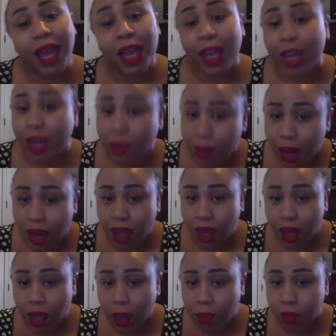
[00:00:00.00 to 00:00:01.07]
here I
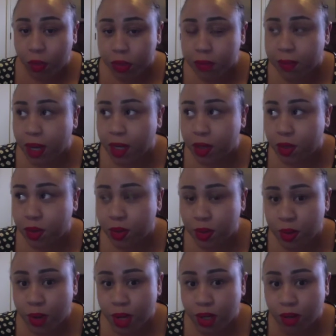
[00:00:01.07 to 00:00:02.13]
am with my
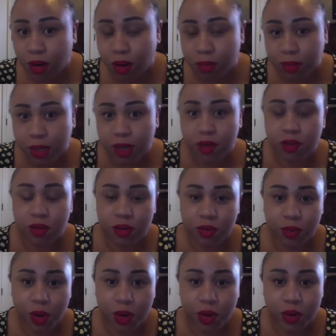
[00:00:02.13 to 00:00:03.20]
new yarn braid
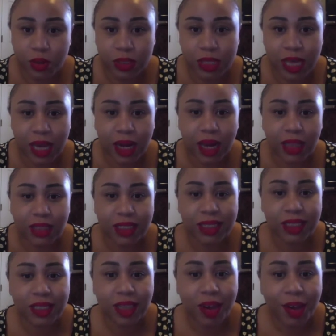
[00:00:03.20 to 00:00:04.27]
cornrows that I
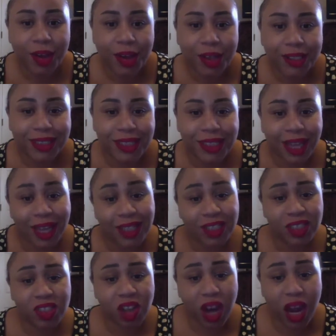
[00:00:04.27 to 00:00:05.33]
just decided
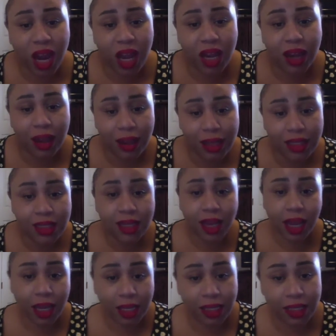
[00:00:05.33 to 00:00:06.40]
to try last
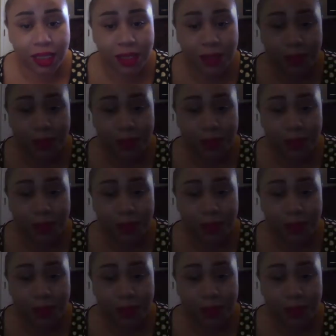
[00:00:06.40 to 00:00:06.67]
night.